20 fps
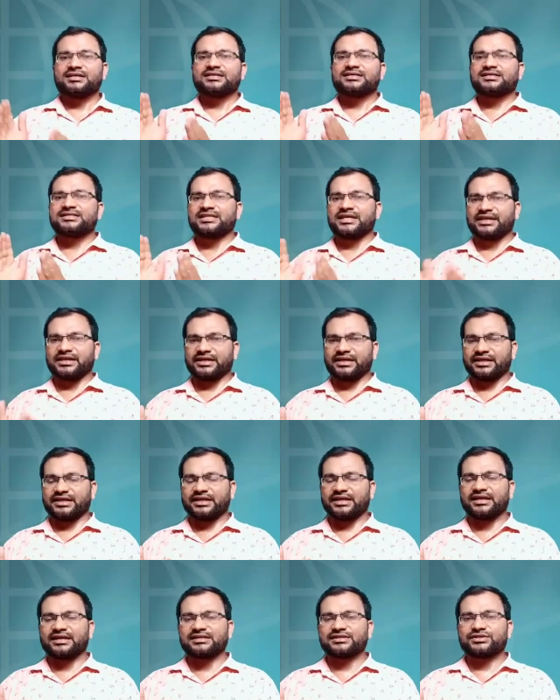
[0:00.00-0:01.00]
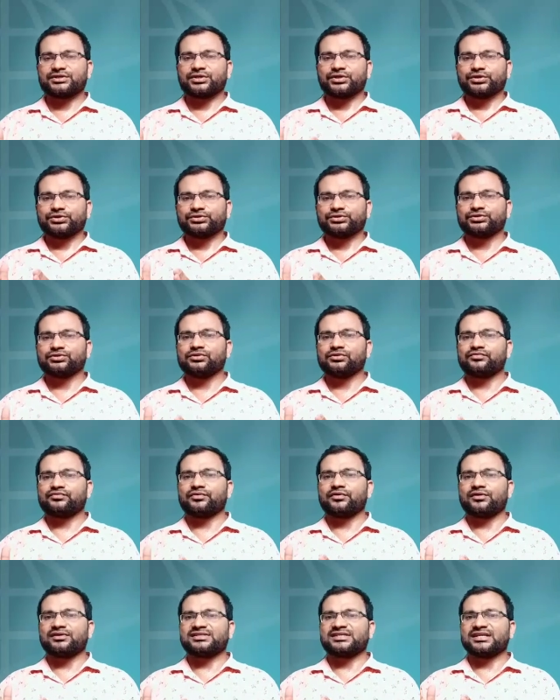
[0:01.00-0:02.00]
Set D is 2,
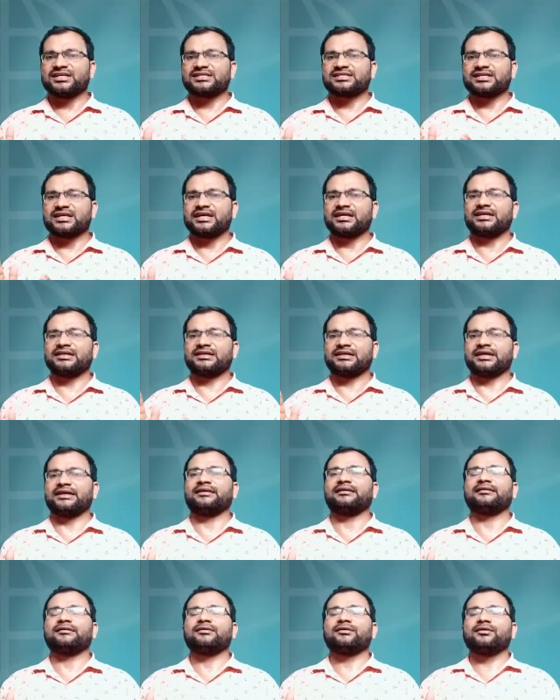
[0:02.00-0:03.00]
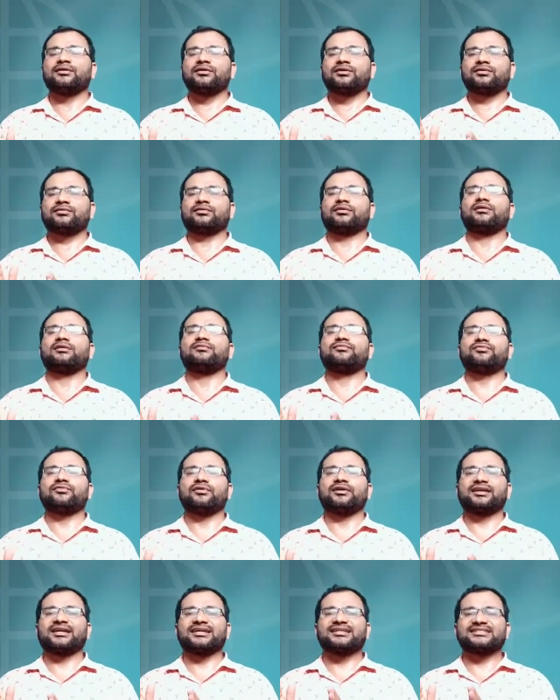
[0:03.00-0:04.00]
4, 6, 8, 10, 12,
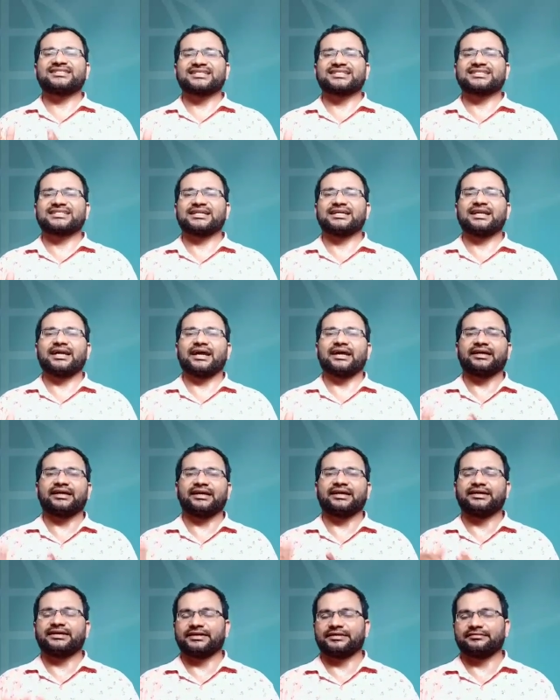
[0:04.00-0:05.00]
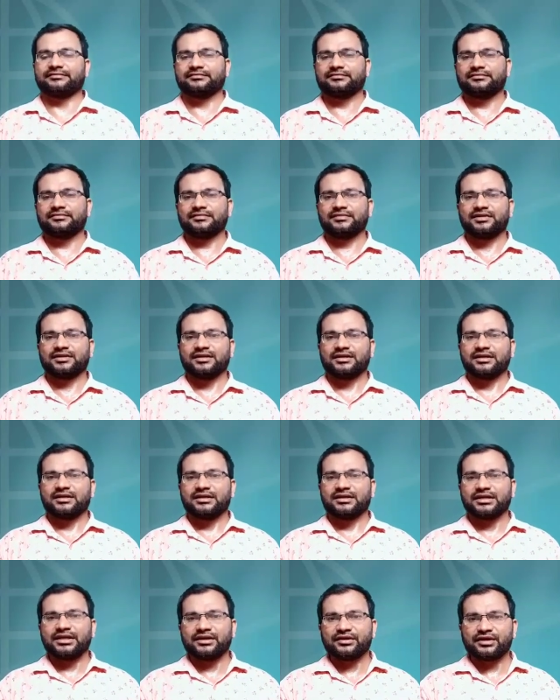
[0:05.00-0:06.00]
14, 16 and 18.
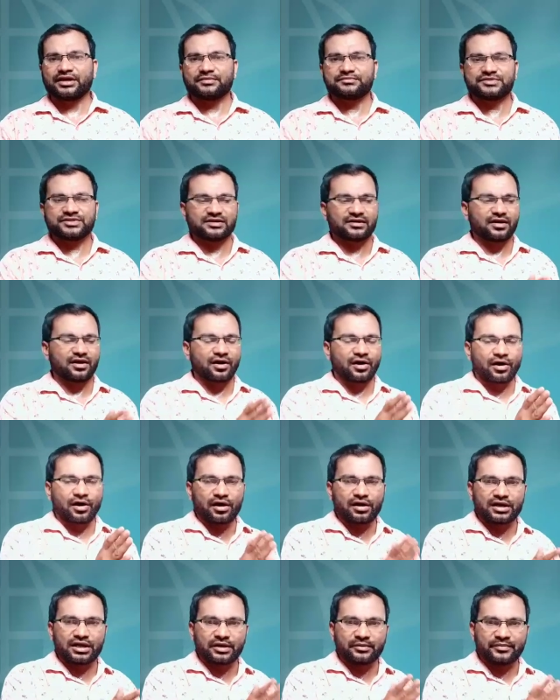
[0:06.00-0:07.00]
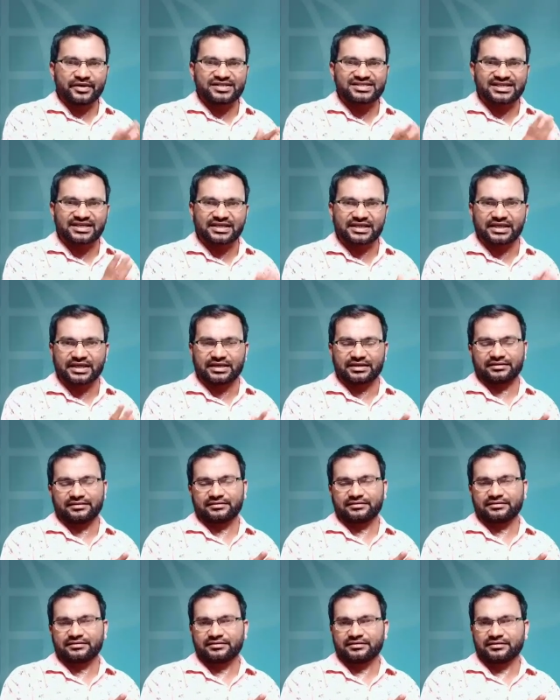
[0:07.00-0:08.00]
Here you observe all elements in E
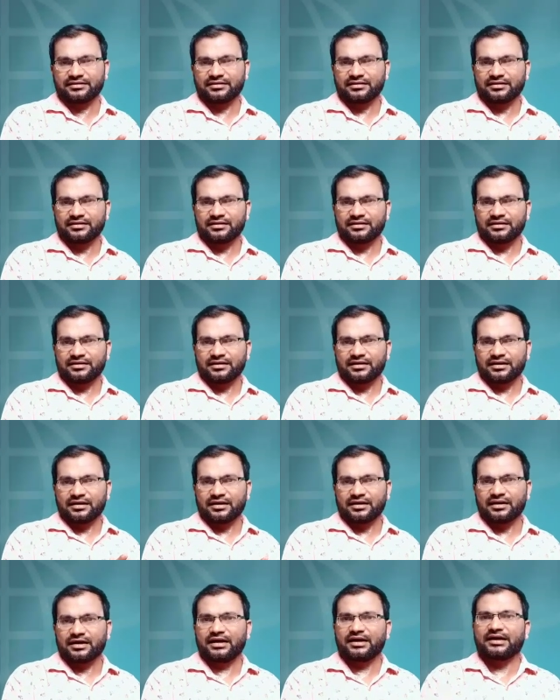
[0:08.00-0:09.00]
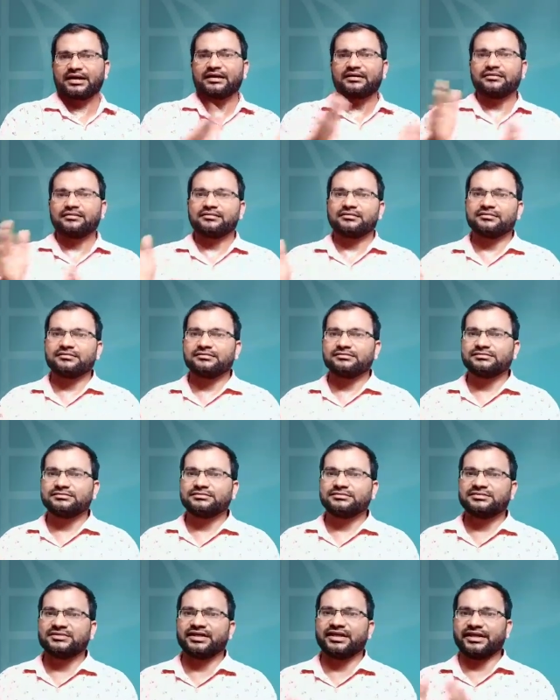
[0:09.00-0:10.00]
are in
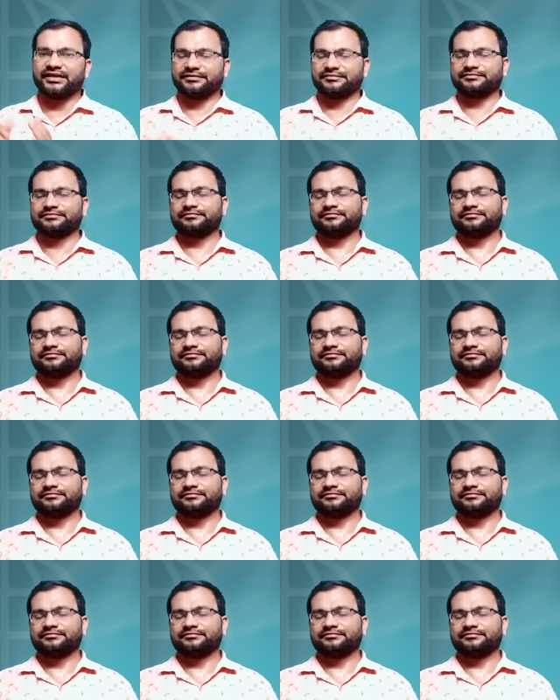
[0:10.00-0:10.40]
D.